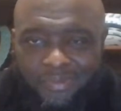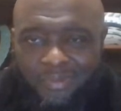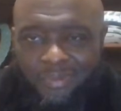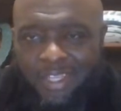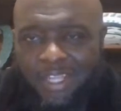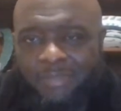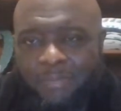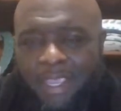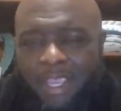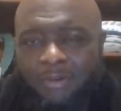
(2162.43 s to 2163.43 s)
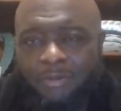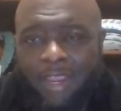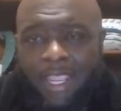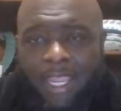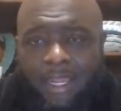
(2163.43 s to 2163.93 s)
As Bill
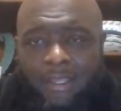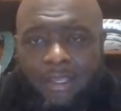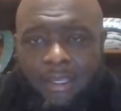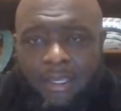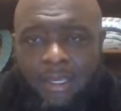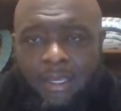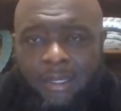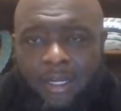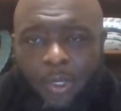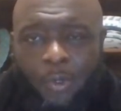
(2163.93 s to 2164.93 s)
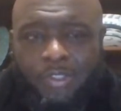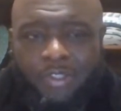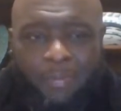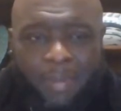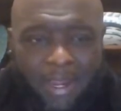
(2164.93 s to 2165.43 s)
ran, the closer the
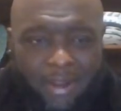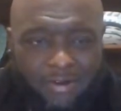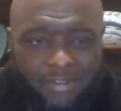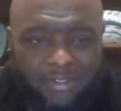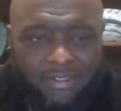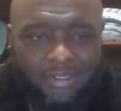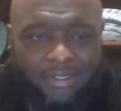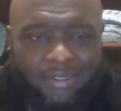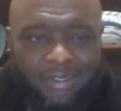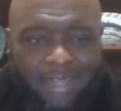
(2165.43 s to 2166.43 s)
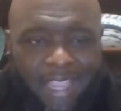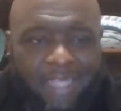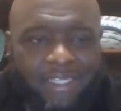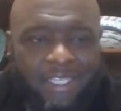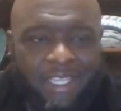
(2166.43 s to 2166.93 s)
bears got
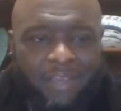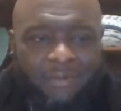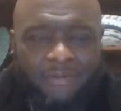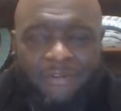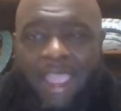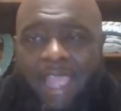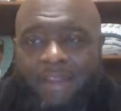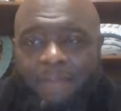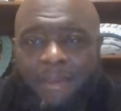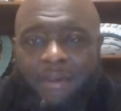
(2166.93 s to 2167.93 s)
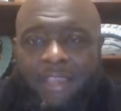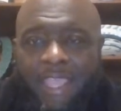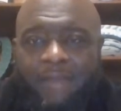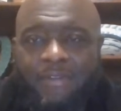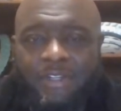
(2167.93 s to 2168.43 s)
to him. And finally, Bill
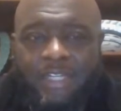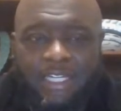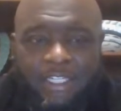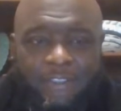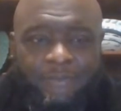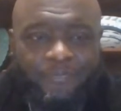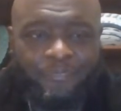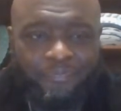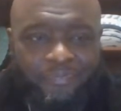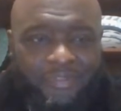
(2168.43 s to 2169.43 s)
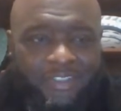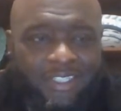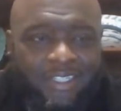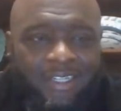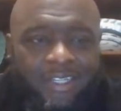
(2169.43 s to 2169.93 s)
came to a cliff.
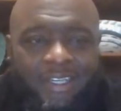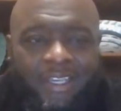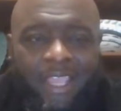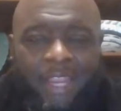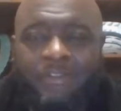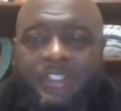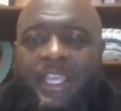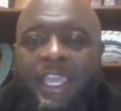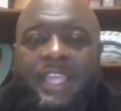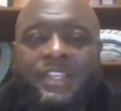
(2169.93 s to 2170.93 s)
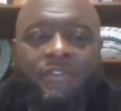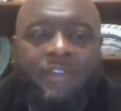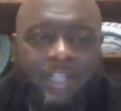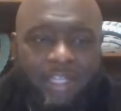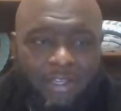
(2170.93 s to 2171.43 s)
He was at the edge of a
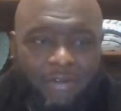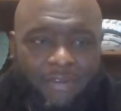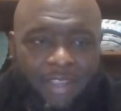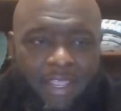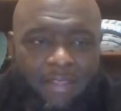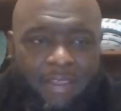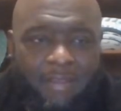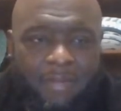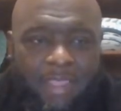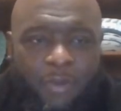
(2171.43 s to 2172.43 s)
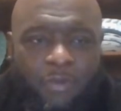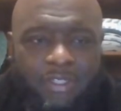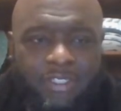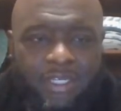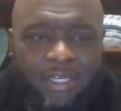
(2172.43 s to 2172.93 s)
cliff, and there
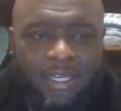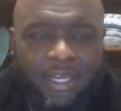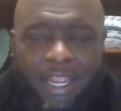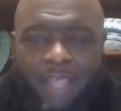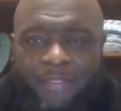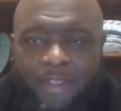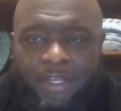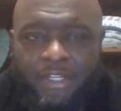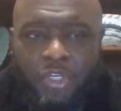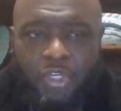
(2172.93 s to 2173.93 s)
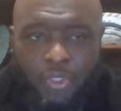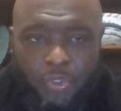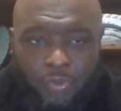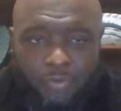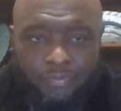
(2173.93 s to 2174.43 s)
was nothing to
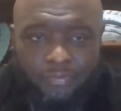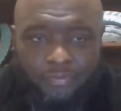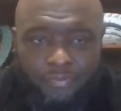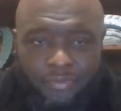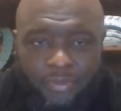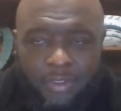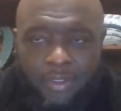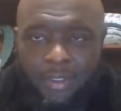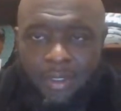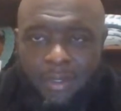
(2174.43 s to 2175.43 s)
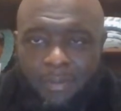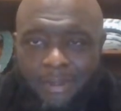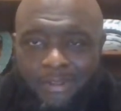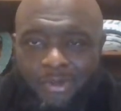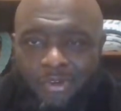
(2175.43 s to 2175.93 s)
do but
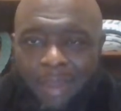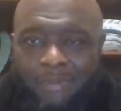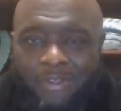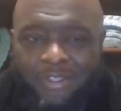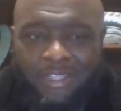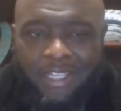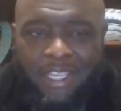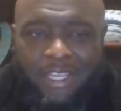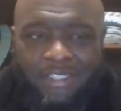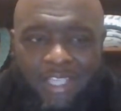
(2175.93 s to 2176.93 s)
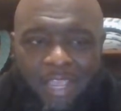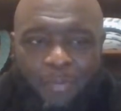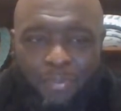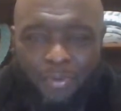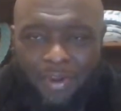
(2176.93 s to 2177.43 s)
to drop to his knees and
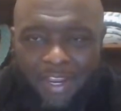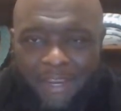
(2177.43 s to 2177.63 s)
pray.